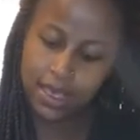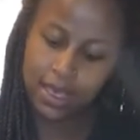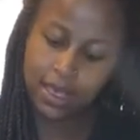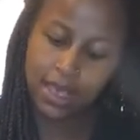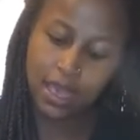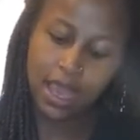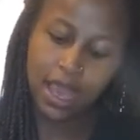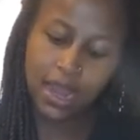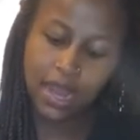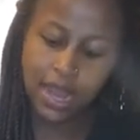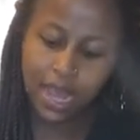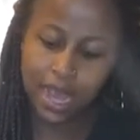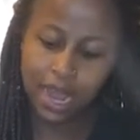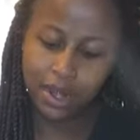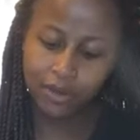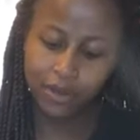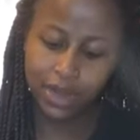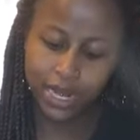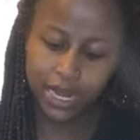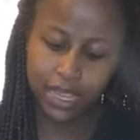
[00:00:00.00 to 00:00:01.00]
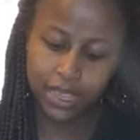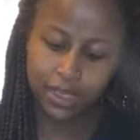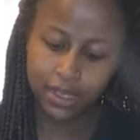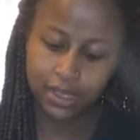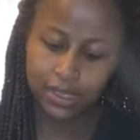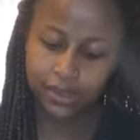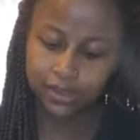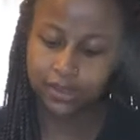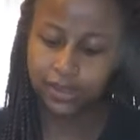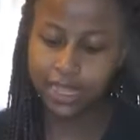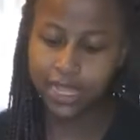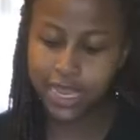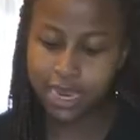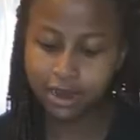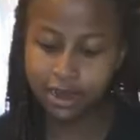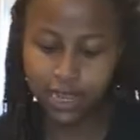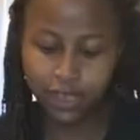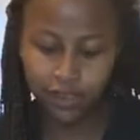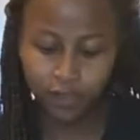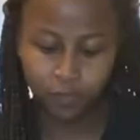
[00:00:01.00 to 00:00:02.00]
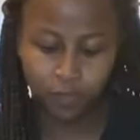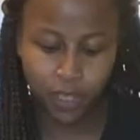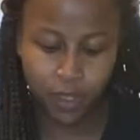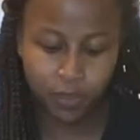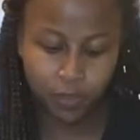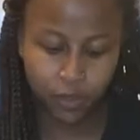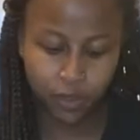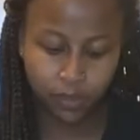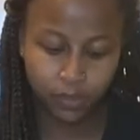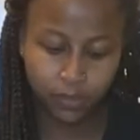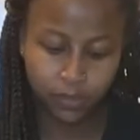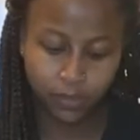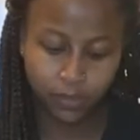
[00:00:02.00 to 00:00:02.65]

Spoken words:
And all ready. So here it is, people.